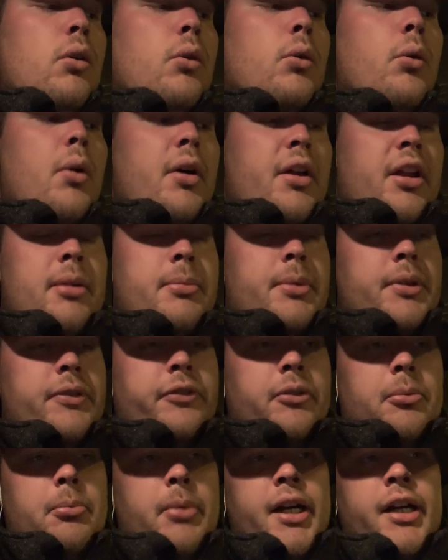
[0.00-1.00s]
whether that be
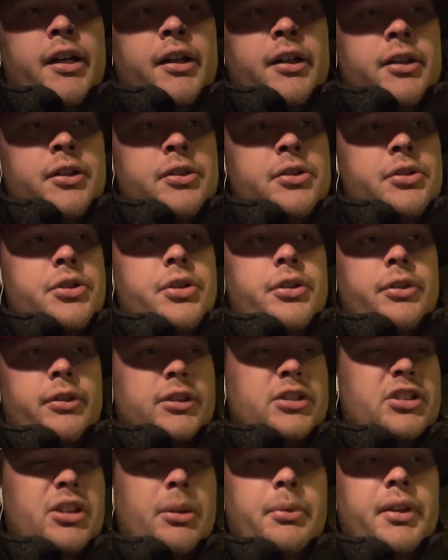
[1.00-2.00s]
for marriage
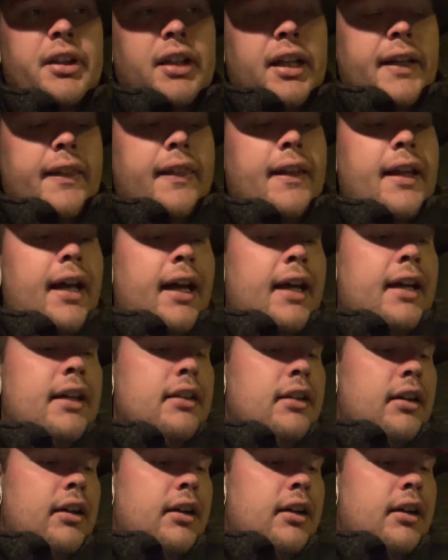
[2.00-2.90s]
or something like that.